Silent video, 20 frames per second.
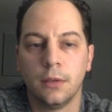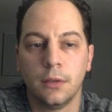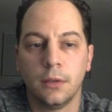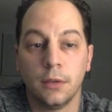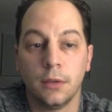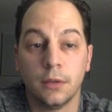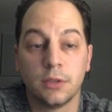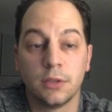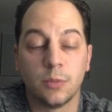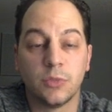
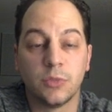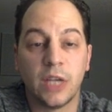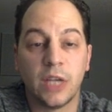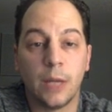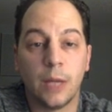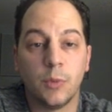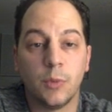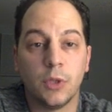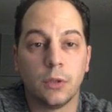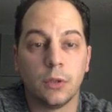some
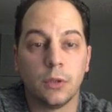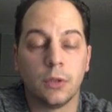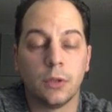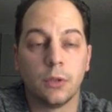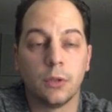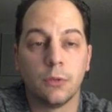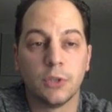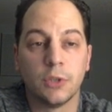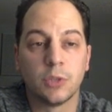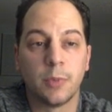time to
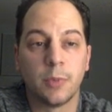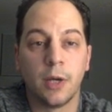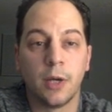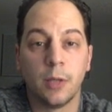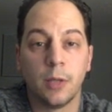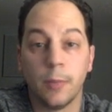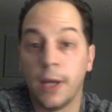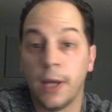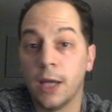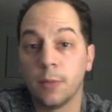respond
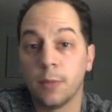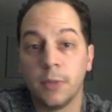back,